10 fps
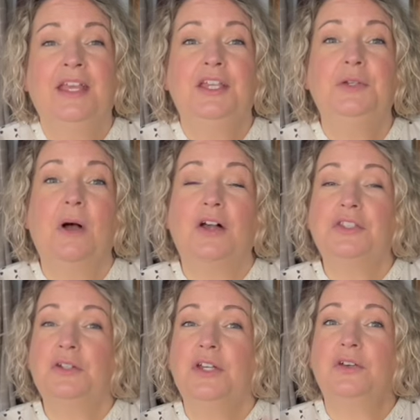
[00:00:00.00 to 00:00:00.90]
You
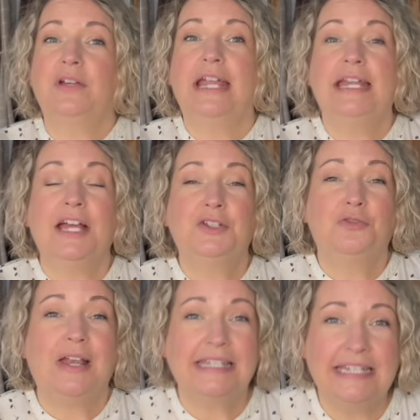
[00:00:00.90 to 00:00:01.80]
also could create a
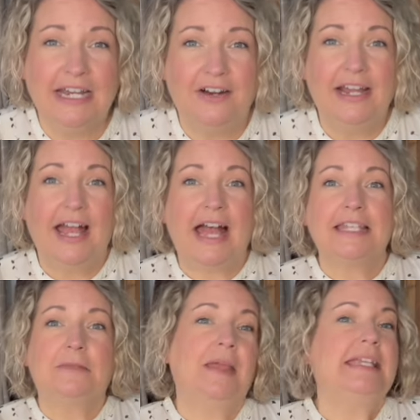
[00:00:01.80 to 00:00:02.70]
dressing area, a
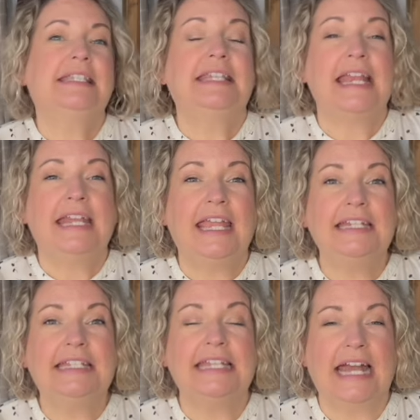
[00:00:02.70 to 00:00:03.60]
space
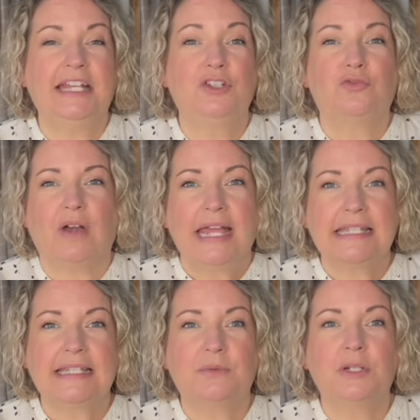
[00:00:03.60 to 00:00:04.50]
dedicated to getting
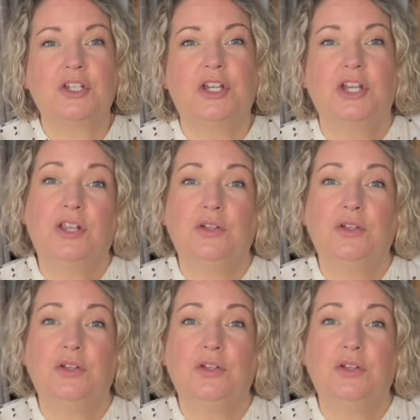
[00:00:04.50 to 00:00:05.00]
dressed, which could include